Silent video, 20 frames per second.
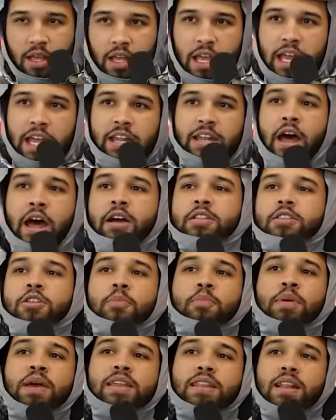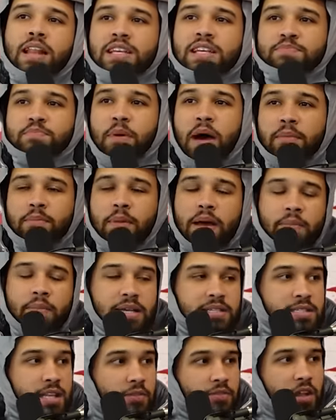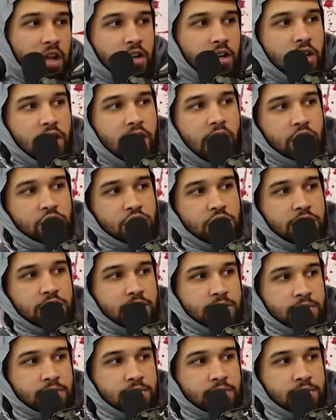Dr. P, the best love doctor in the country.